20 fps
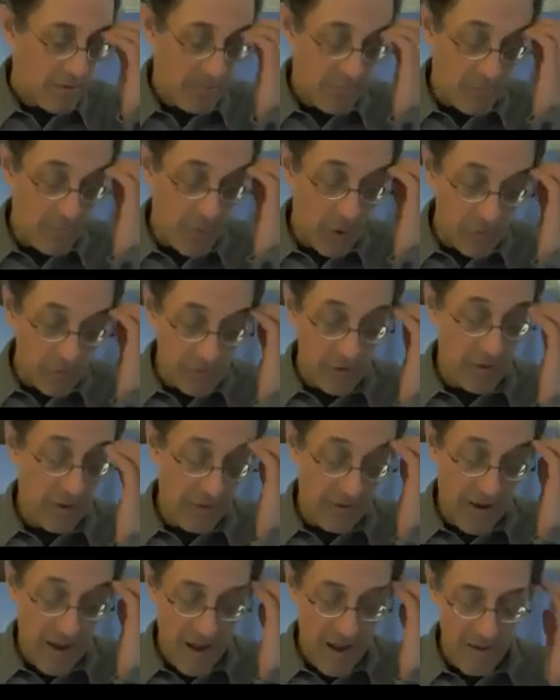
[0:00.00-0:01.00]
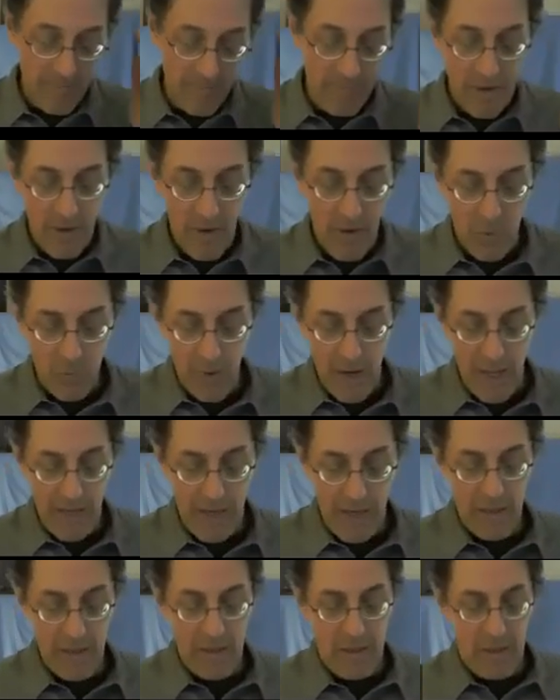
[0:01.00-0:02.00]
most of the time
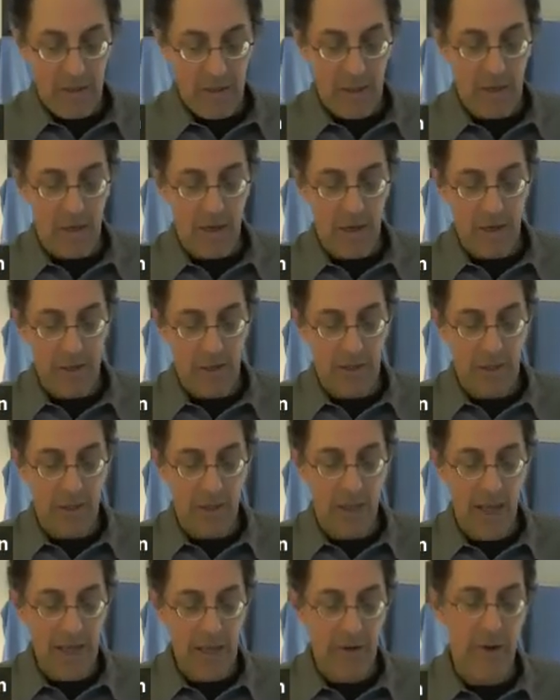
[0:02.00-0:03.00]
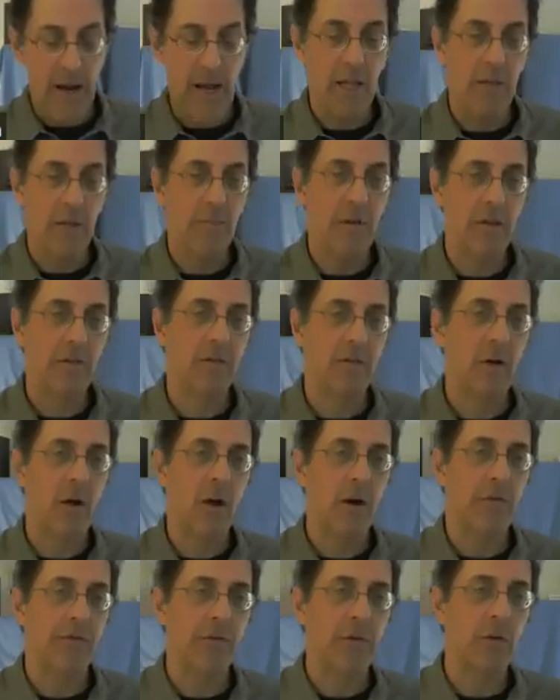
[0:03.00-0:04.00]
when lighter elements
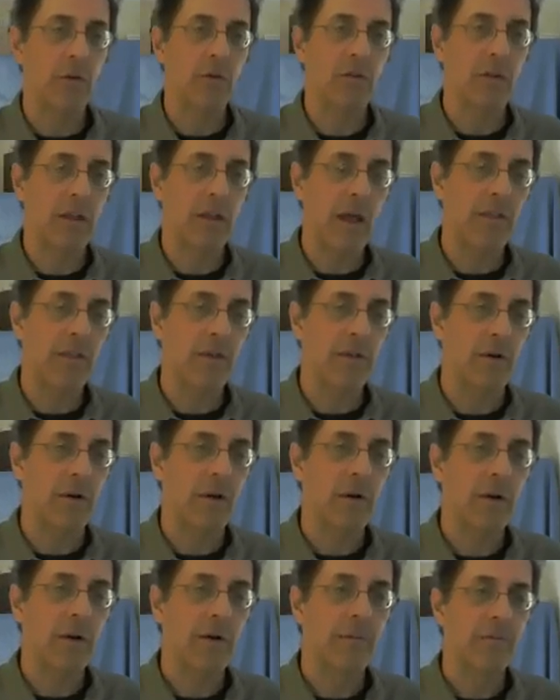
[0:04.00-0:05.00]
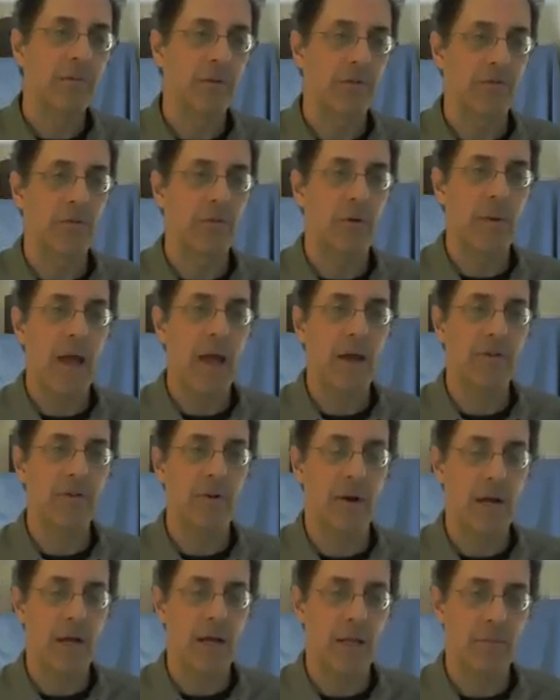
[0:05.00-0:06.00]
are fused together to form
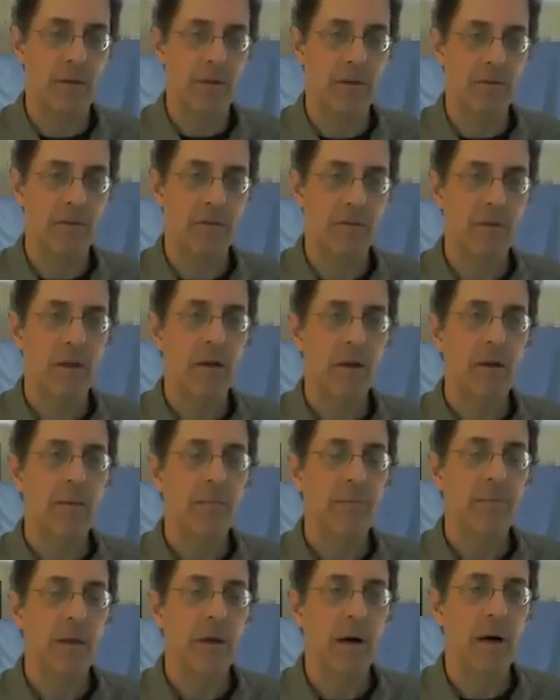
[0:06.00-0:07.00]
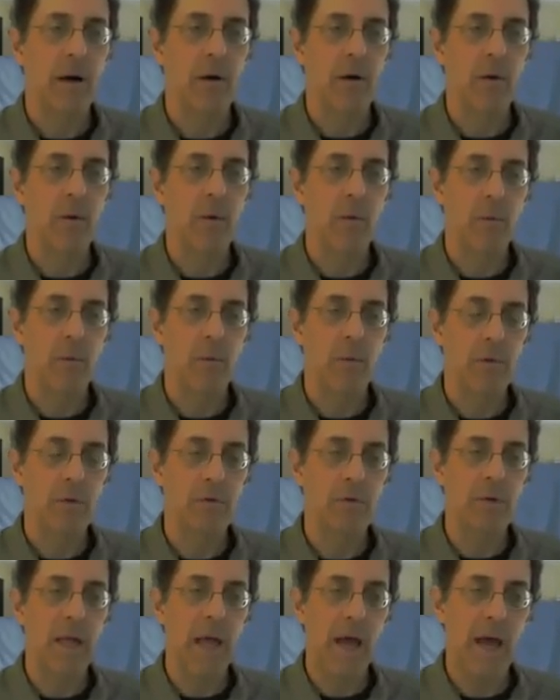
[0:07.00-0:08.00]
heavier elements.
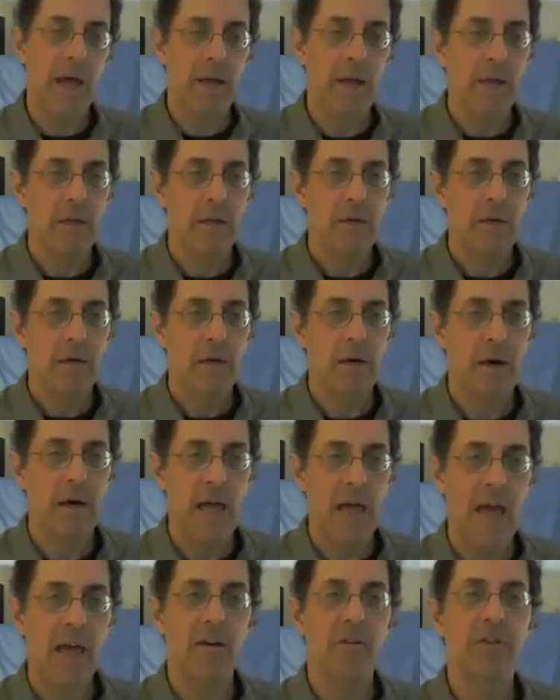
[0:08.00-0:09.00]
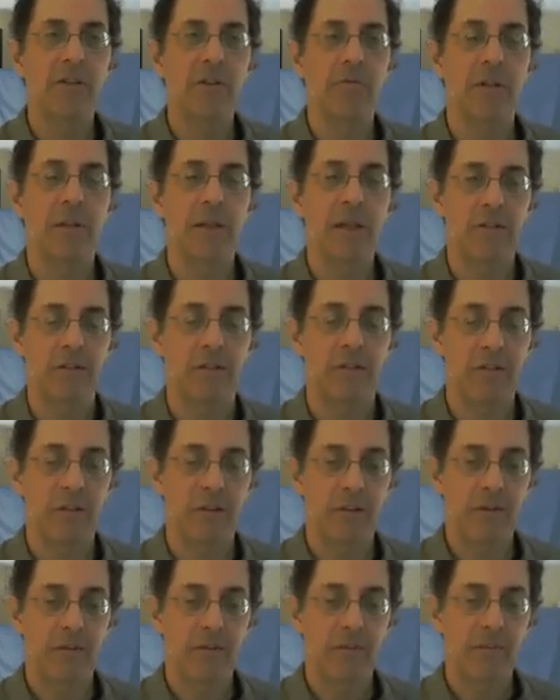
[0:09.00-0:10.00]
You get energy released
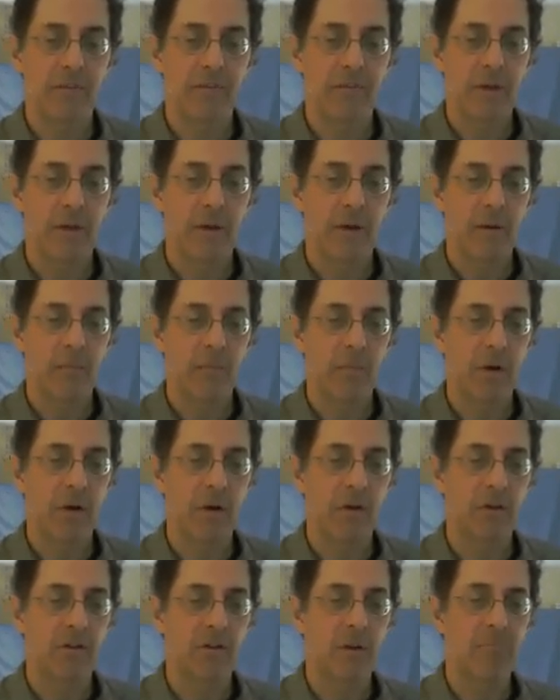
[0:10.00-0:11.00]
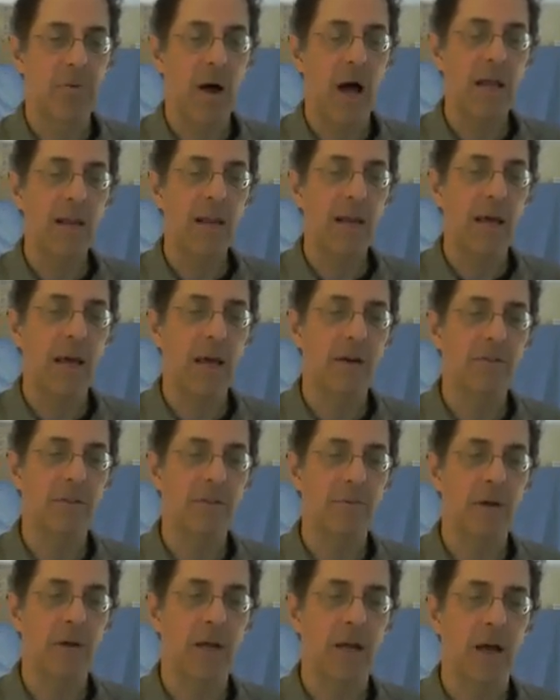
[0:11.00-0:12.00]
because the binding
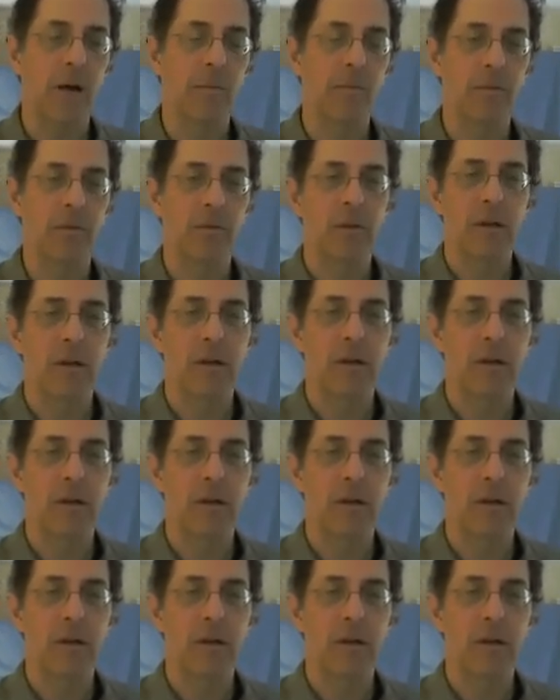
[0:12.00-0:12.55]
energy becomes